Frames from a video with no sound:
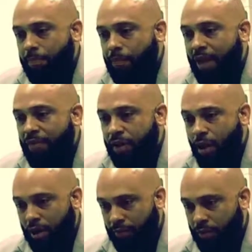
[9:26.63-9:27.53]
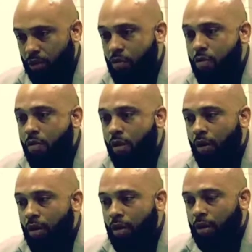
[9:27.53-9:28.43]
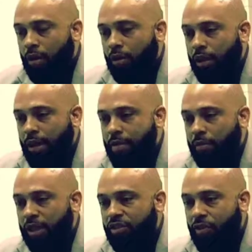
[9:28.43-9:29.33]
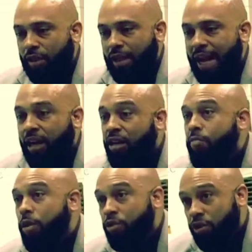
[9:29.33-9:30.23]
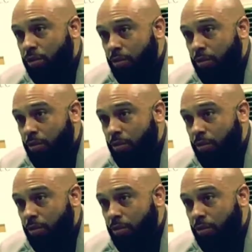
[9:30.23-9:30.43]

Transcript: Our videographers who constructed our commercial.